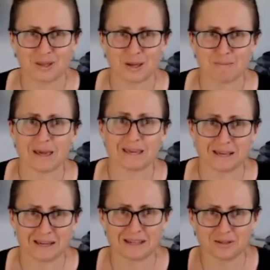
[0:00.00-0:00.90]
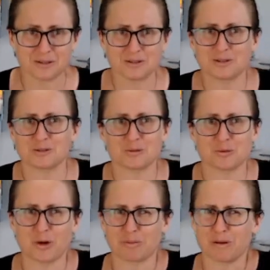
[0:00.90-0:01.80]
making custards, this will
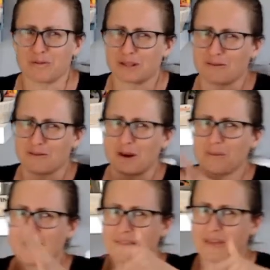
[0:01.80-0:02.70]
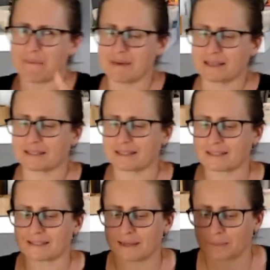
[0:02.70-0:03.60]
work perfectly fine without that mixing
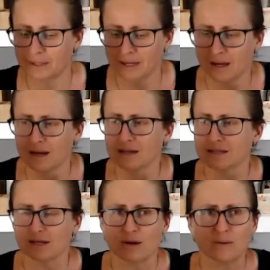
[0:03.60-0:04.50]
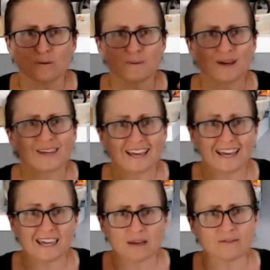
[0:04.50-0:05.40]
step. So it would be
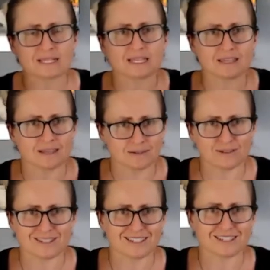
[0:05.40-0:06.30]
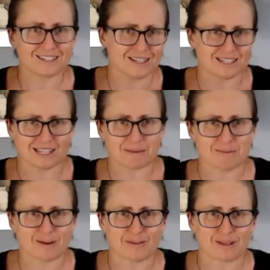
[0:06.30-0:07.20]
okay, obviously, if you did it, it's going to be
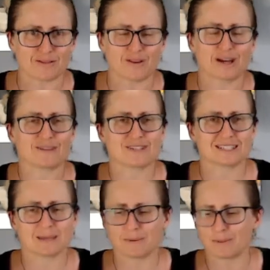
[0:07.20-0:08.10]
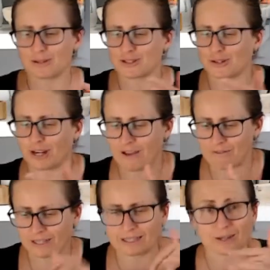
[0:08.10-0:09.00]
perfectly fine. If you skip it because you've got a
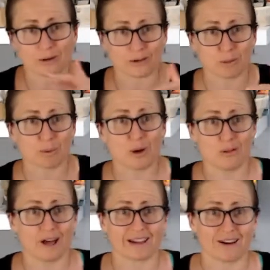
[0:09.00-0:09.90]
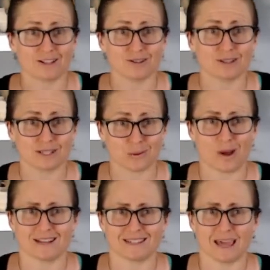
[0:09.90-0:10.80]
vanilla coated bowl like I do that's
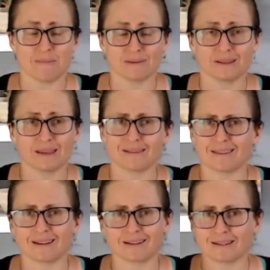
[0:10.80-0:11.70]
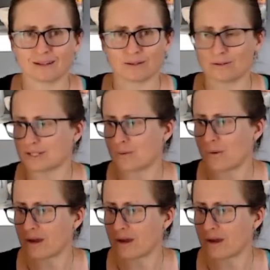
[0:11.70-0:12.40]
quite damp in there, then it'll also work.